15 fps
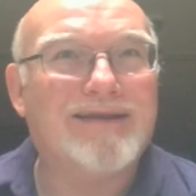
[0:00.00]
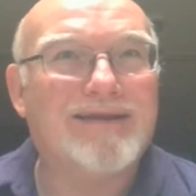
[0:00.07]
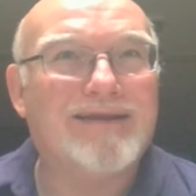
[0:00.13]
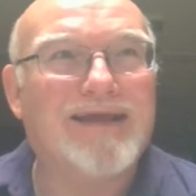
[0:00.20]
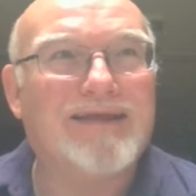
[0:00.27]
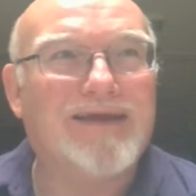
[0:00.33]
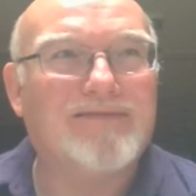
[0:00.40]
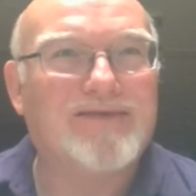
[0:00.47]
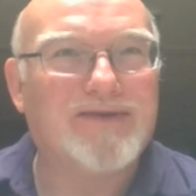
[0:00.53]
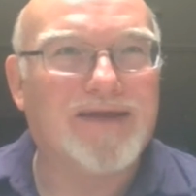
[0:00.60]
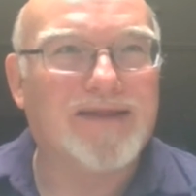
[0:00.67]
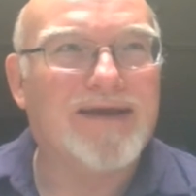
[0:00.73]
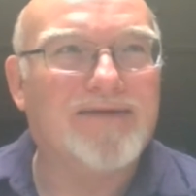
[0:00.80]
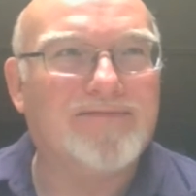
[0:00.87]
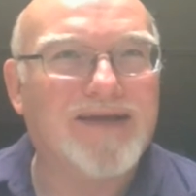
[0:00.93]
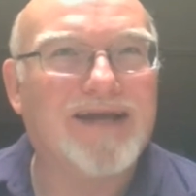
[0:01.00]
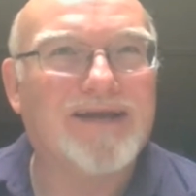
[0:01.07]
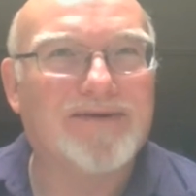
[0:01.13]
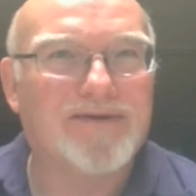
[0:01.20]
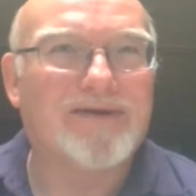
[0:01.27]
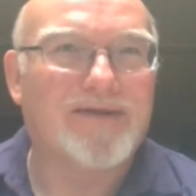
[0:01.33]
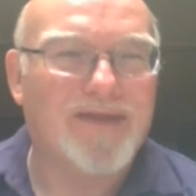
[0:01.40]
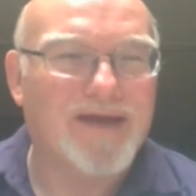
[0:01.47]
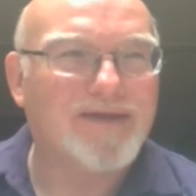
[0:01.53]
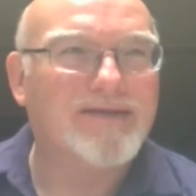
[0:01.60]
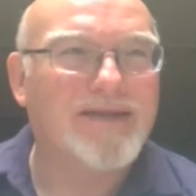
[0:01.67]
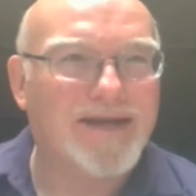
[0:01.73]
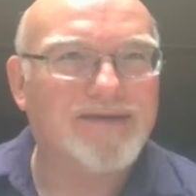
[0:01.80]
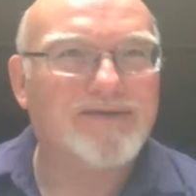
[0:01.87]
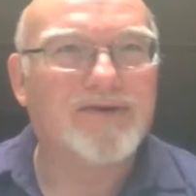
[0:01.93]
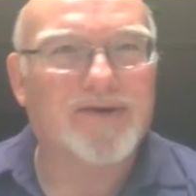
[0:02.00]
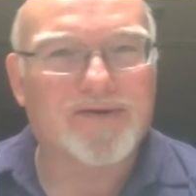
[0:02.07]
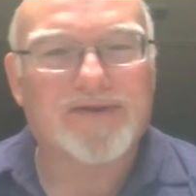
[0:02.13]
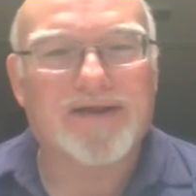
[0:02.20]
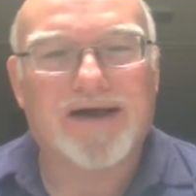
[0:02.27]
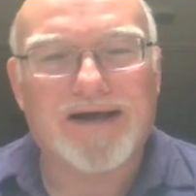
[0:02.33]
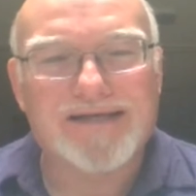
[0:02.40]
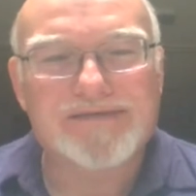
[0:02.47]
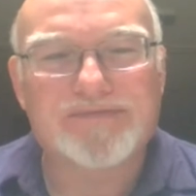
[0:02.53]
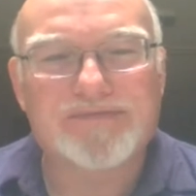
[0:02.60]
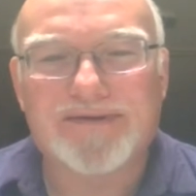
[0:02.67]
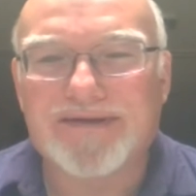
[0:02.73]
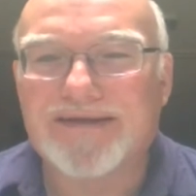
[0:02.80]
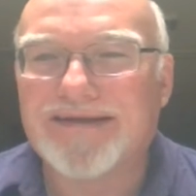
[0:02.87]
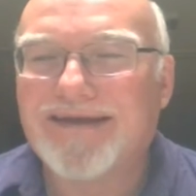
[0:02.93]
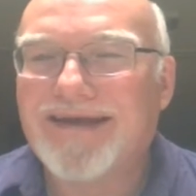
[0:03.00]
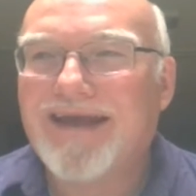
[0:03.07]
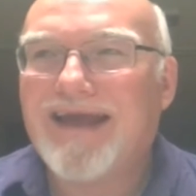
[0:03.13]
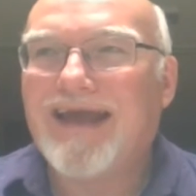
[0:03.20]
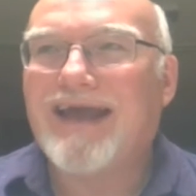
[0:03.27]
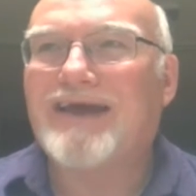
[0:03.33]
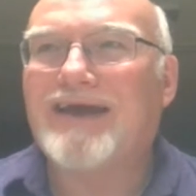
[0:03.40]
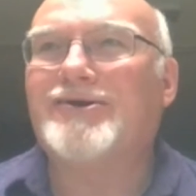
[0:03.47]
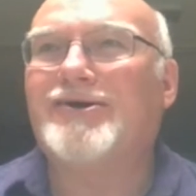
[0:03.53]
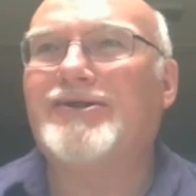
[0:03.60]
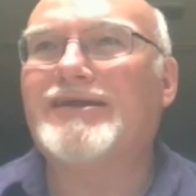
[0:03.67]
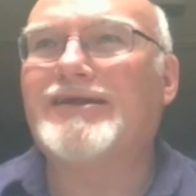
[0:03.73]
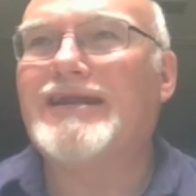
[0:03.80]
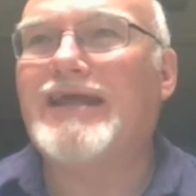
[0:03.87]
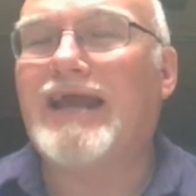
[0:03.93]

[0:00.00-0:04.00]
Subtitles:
And they've taken her, they took her to the hospital and all.